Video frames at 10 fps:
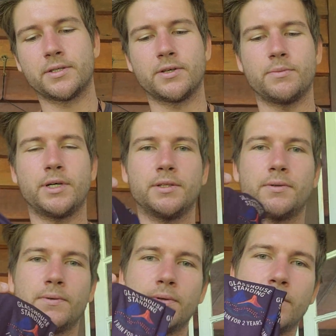Got my
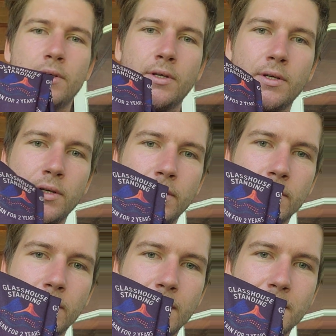little
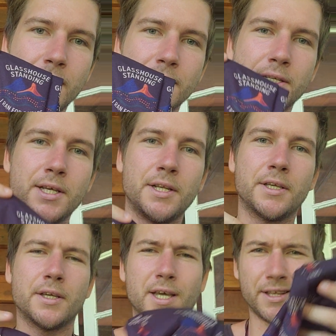glasshouse
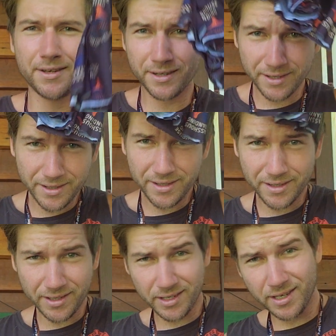standing head
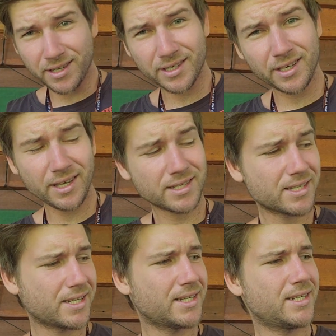thingy, I
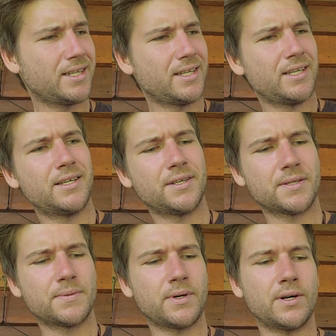guess,
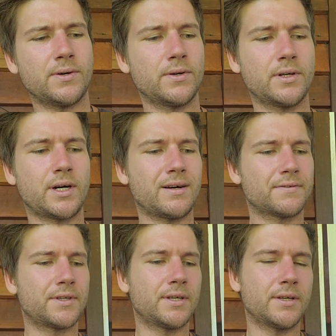as well,
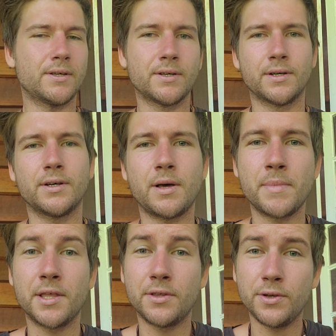after I
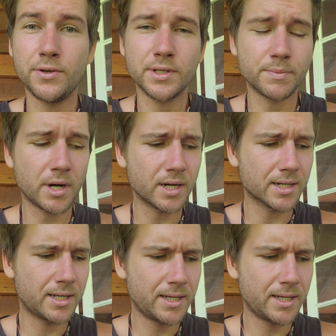made the New Year's mark.